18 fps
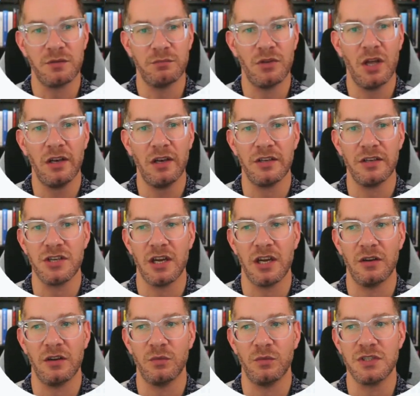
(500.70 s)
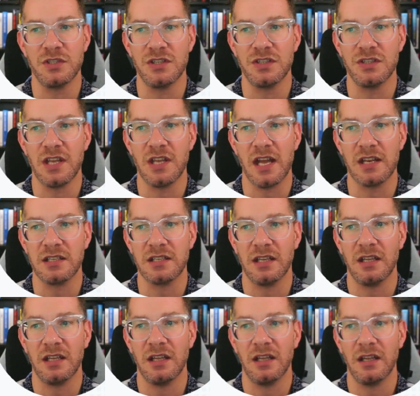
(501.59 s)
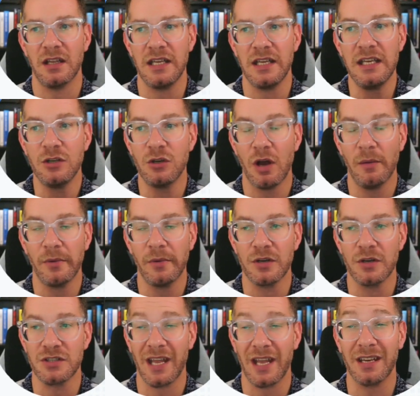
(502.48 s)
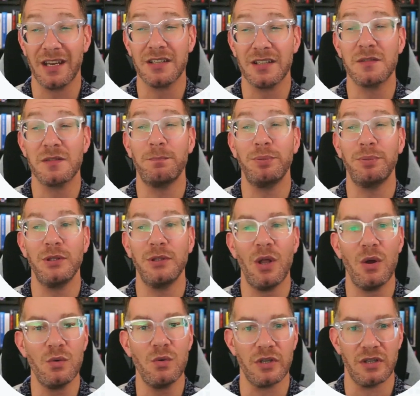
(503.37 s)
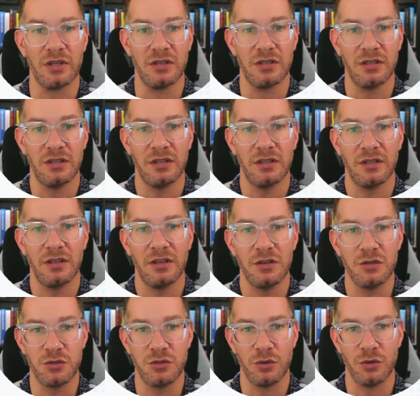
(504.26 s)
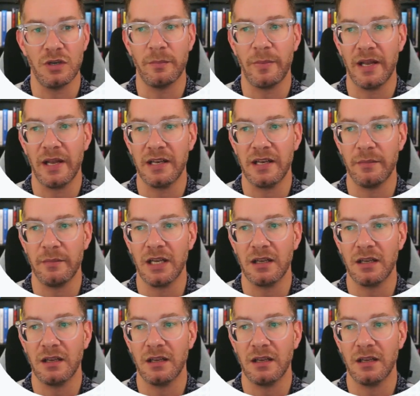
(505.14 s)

knowledge here, which is that e-commerce exploded during the pandemic.